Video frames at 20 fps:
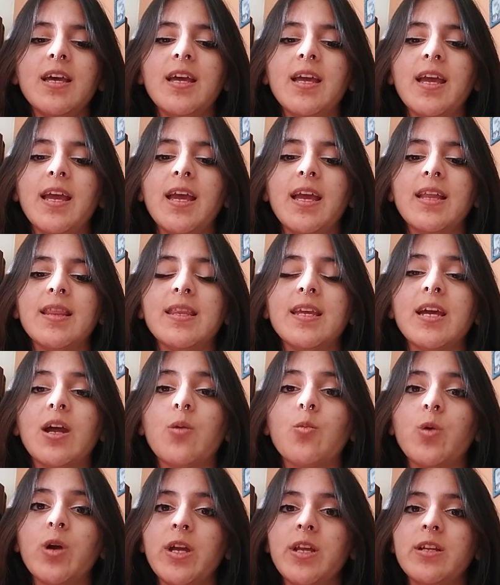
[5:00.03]
and they are
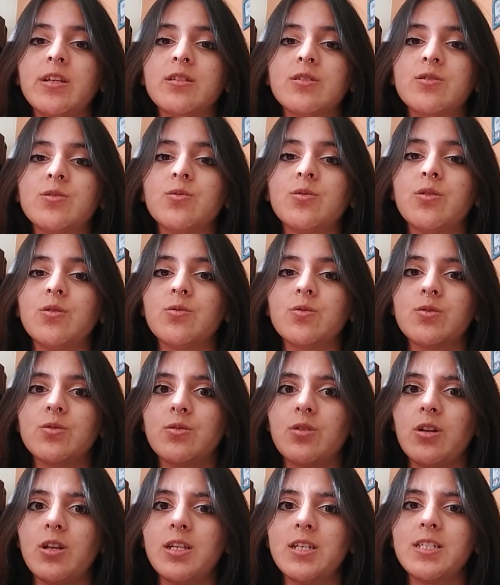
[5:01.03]
waiting to go to
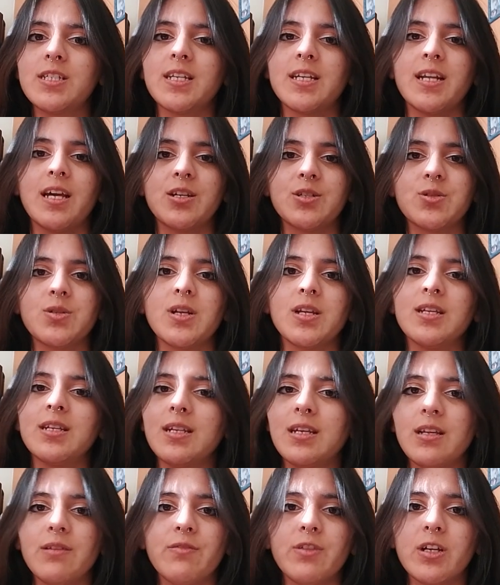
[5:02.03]
college and actually
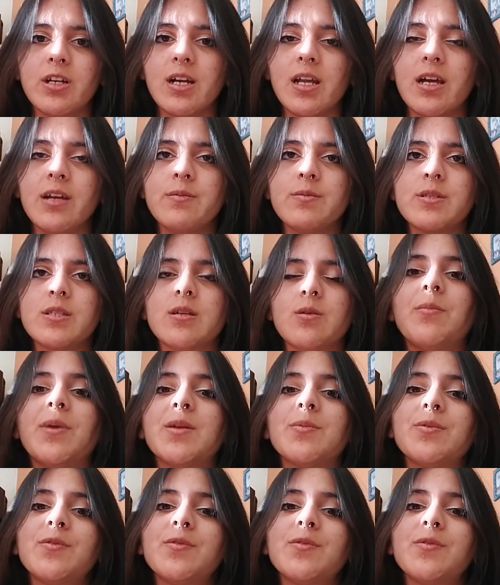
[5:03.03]
live their lives. But